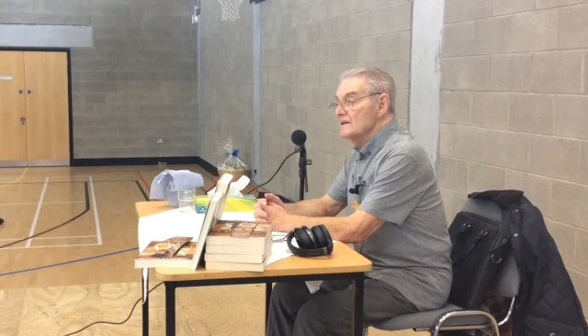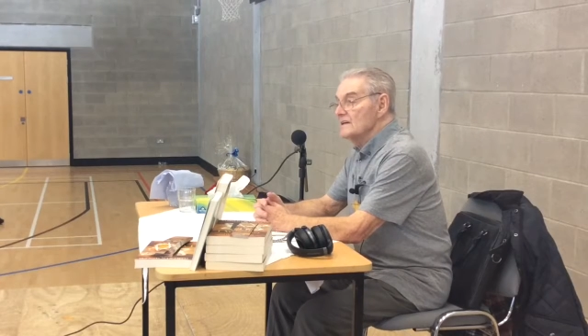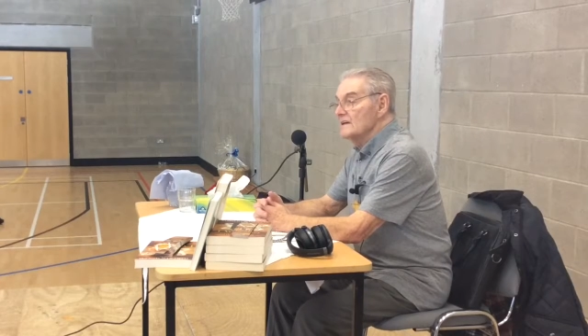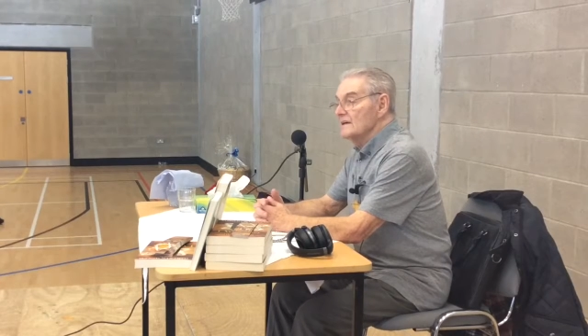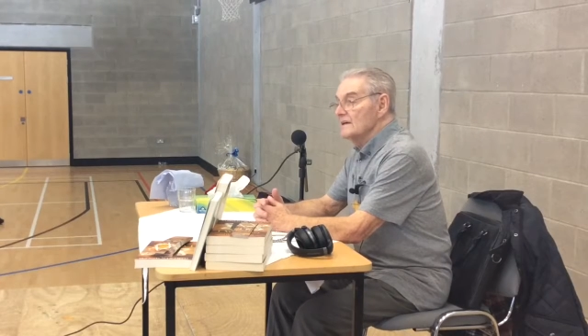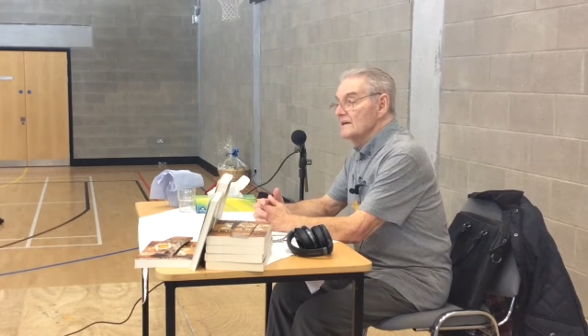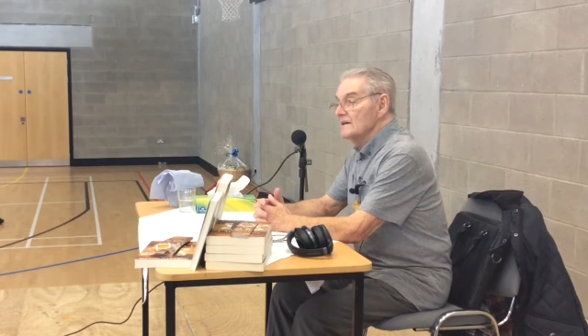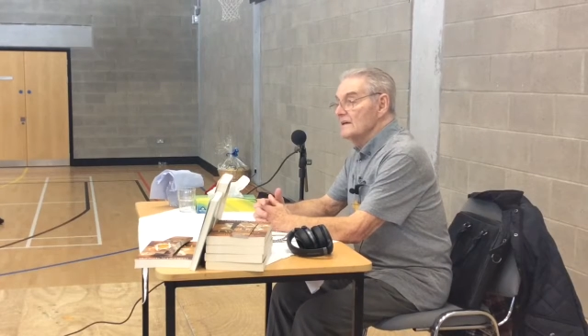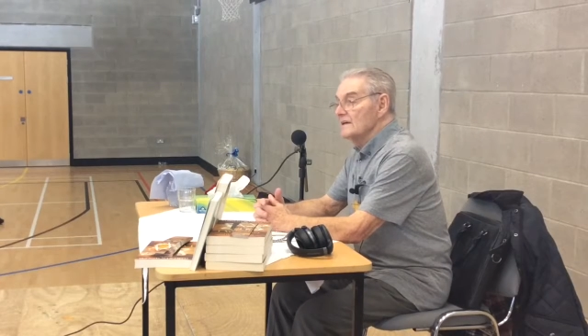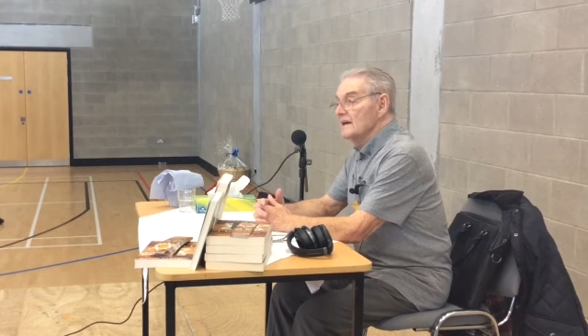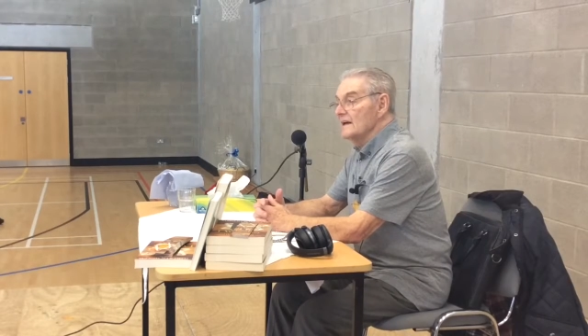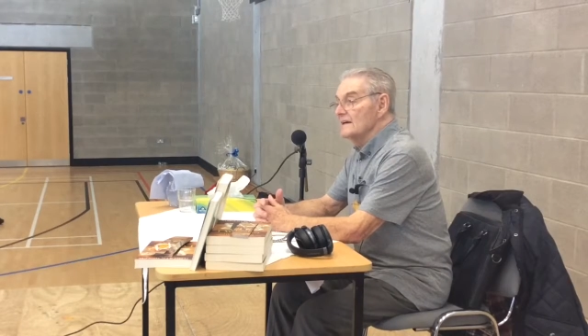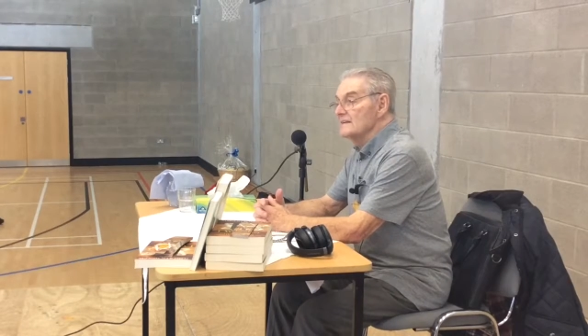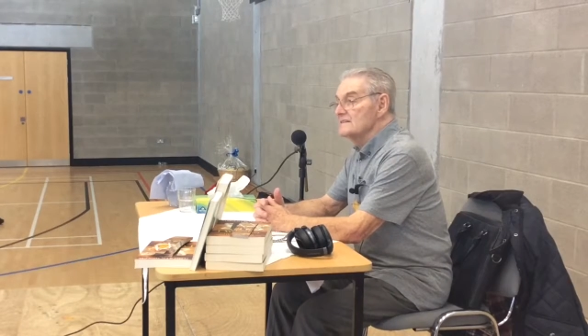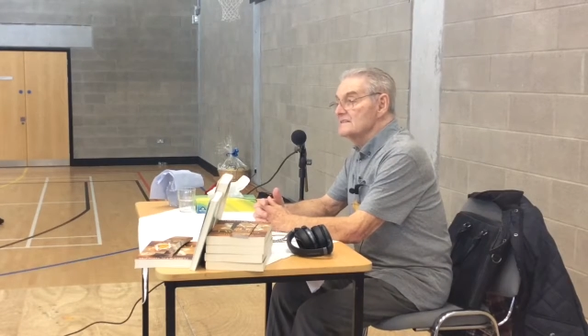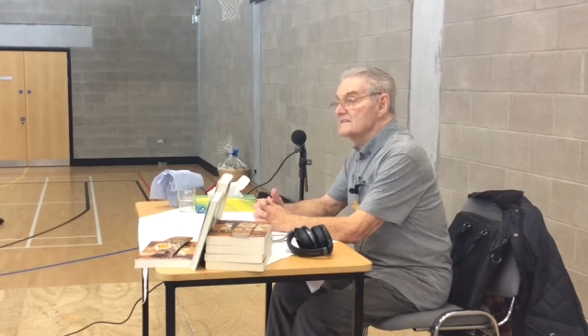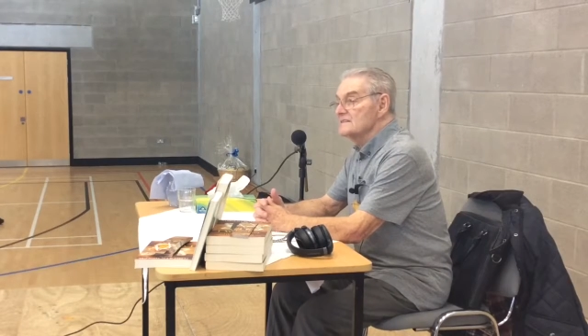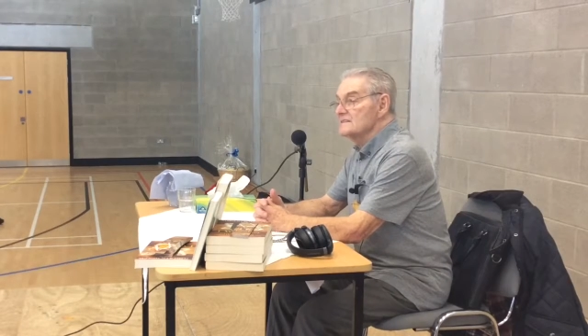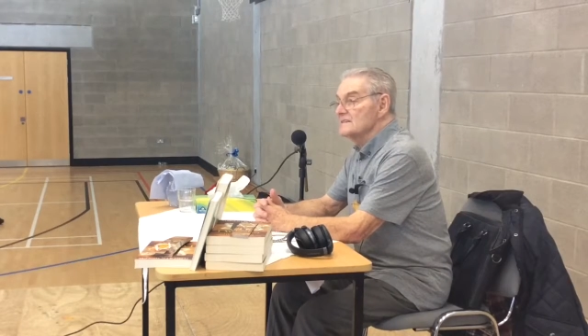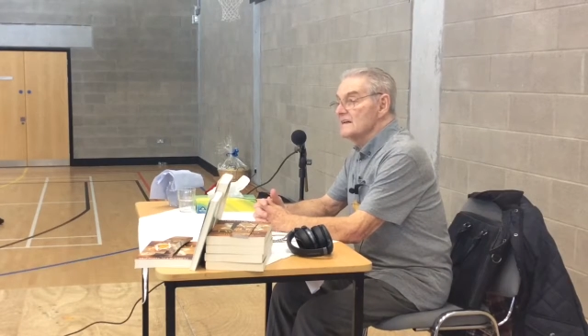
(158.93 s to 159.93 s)

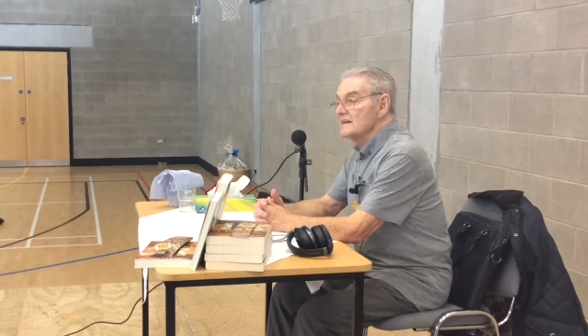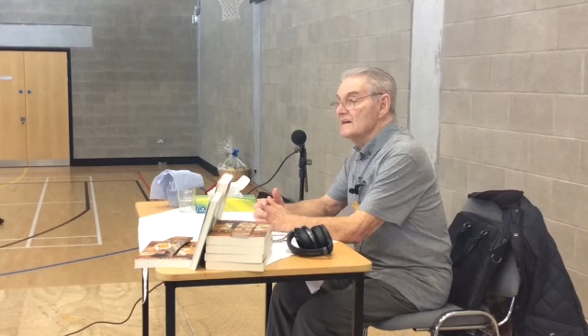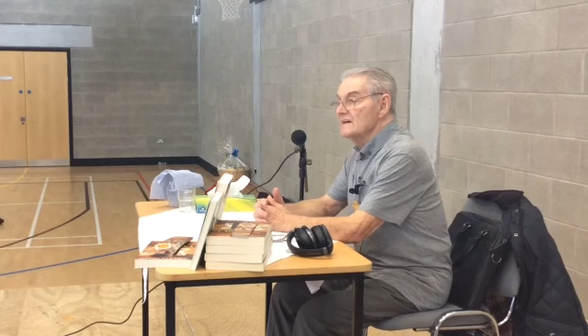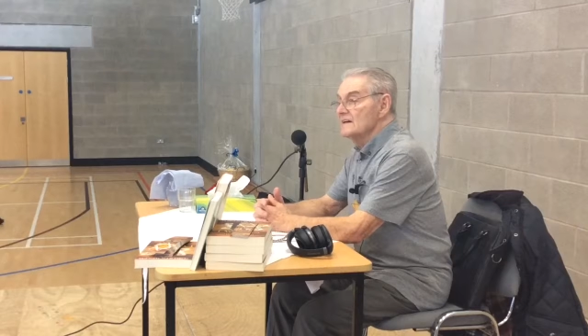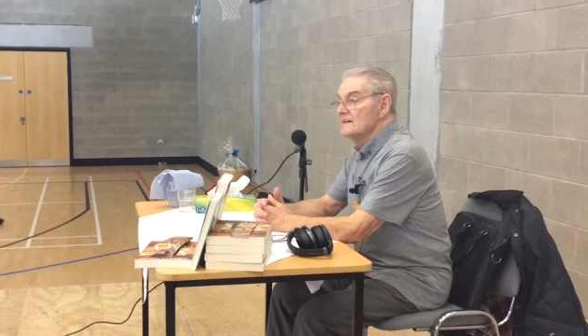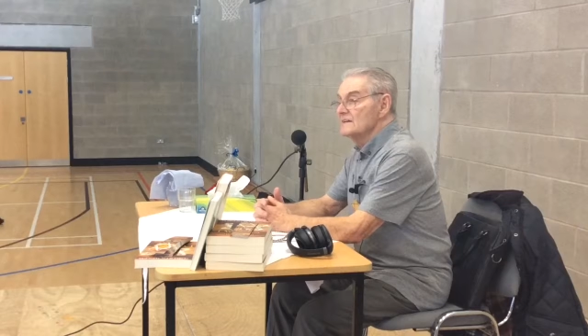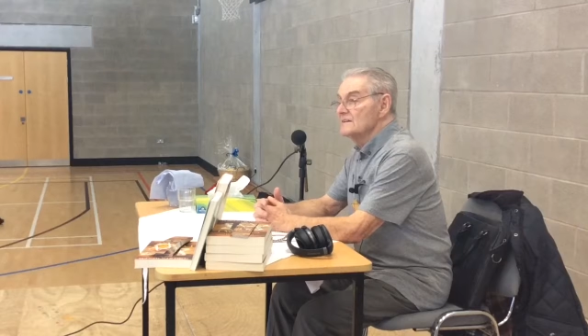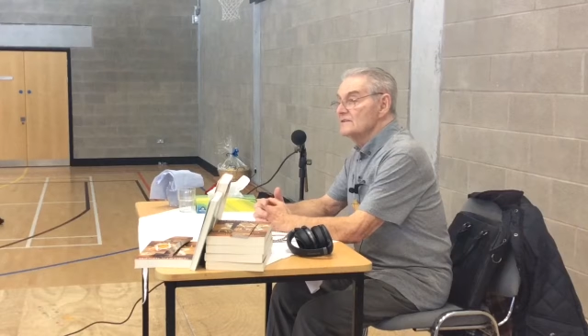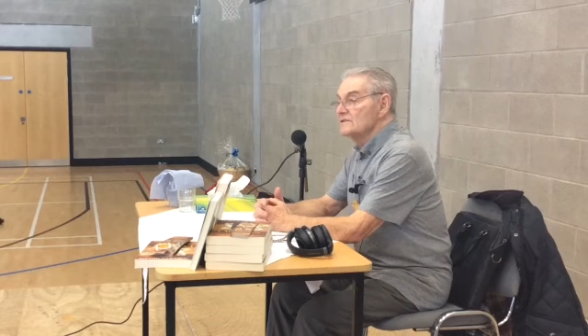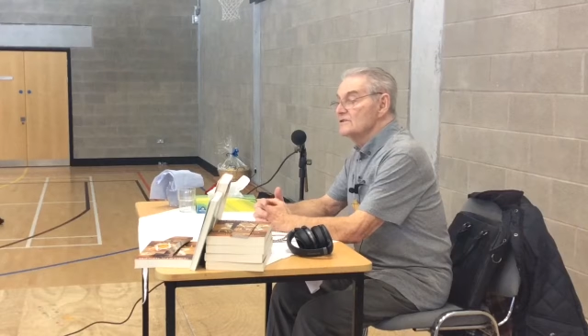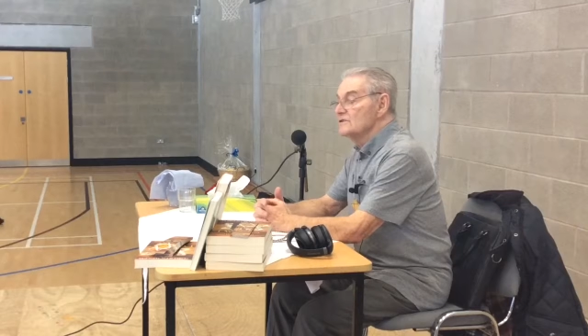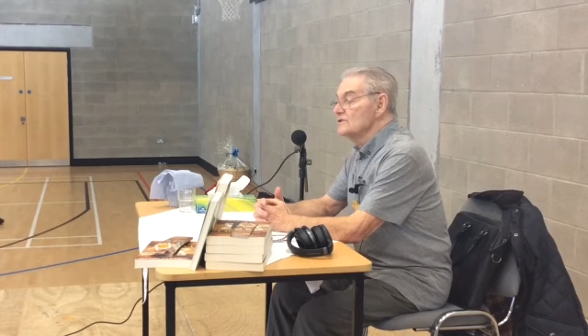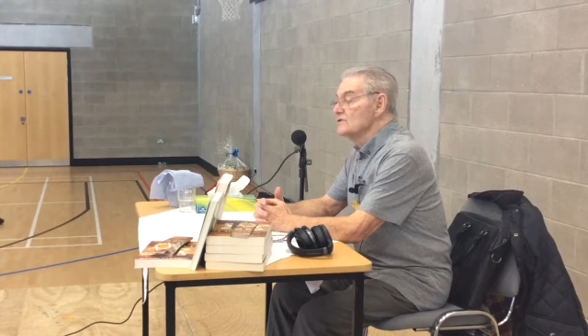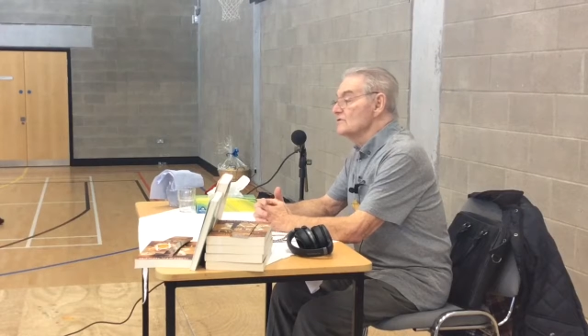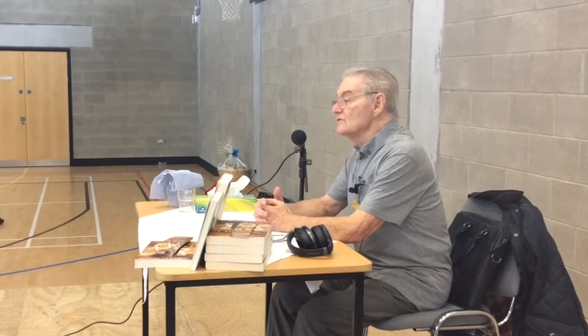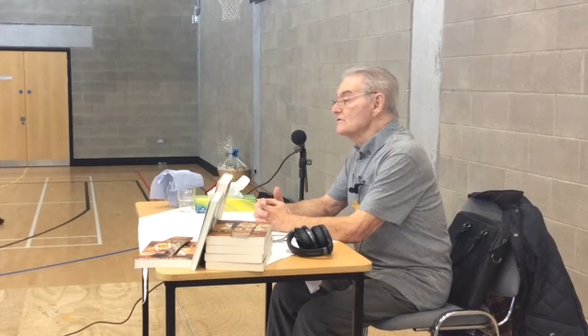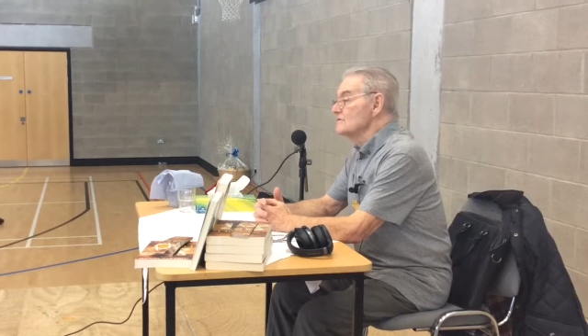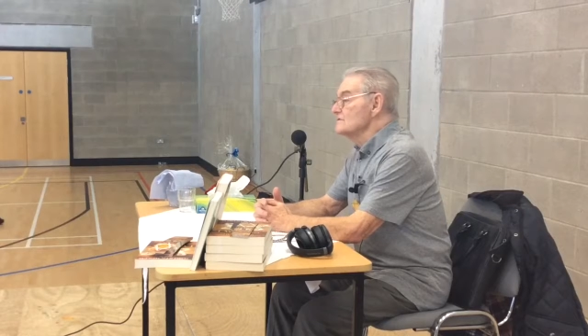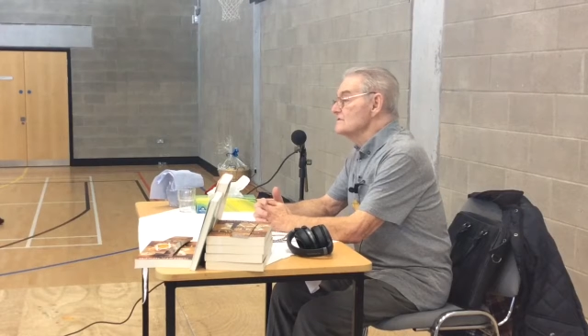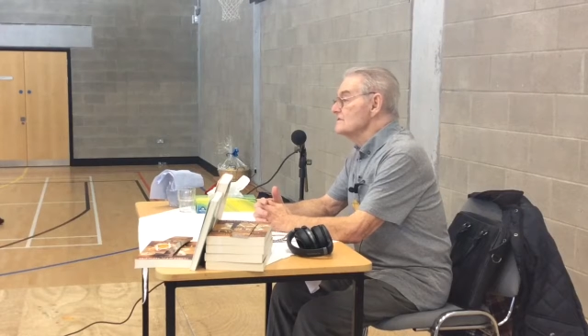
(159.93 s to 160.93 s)
against the
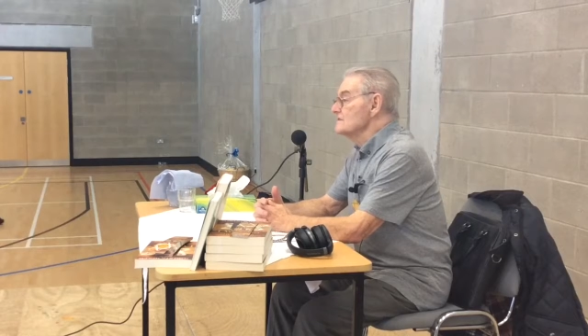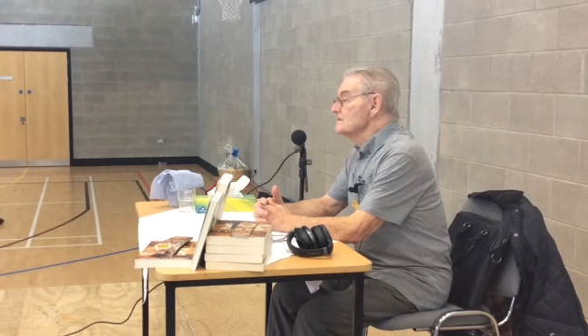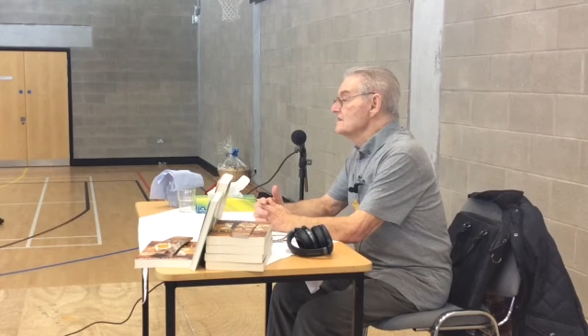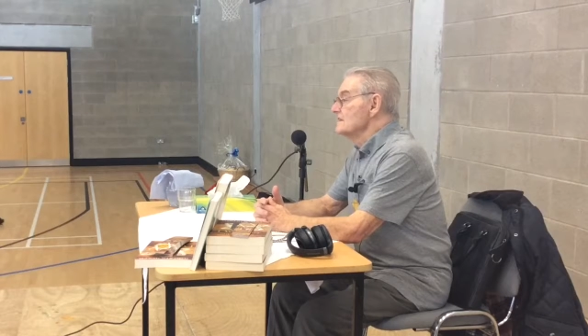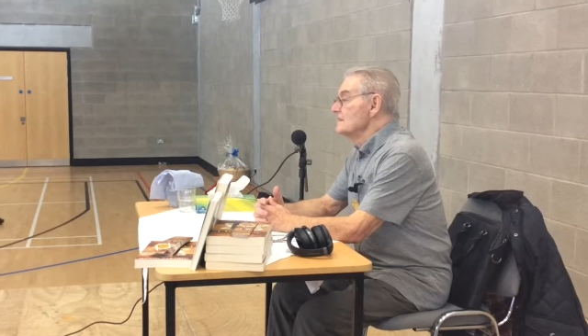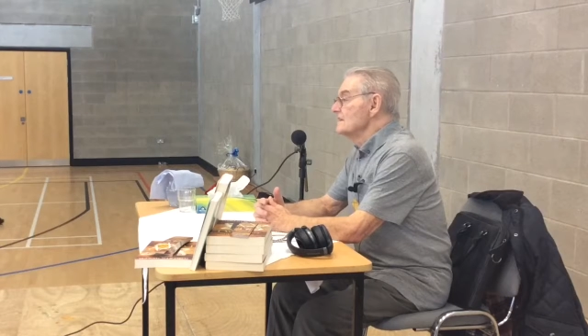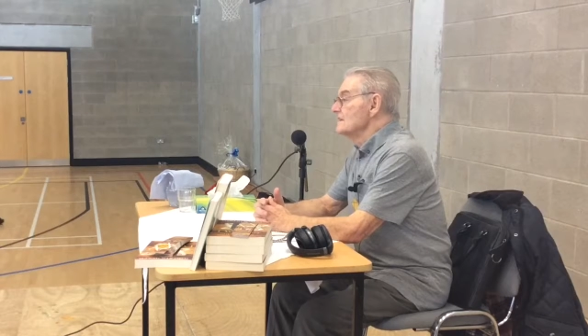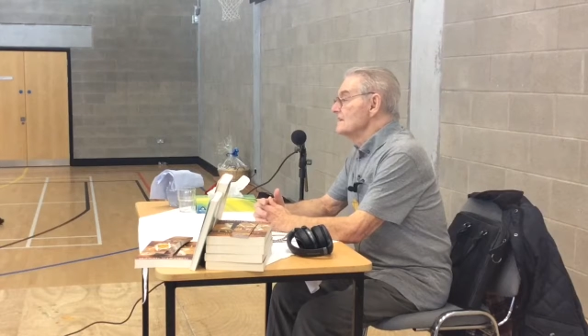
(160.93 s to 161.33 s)
Jews.